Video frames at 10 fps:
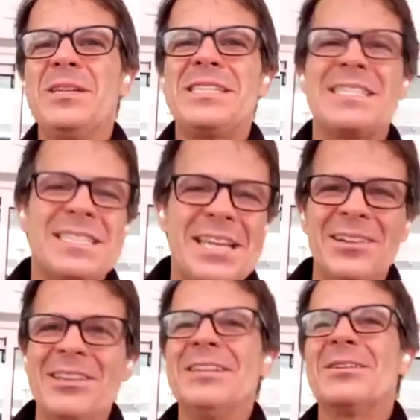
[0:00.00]
We
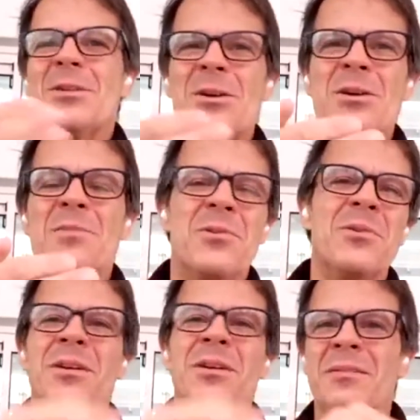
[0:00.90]
sail into the
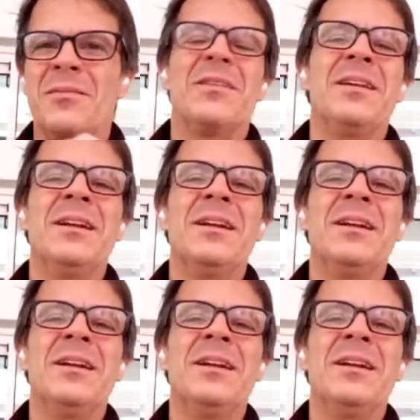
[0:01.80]
harbor and,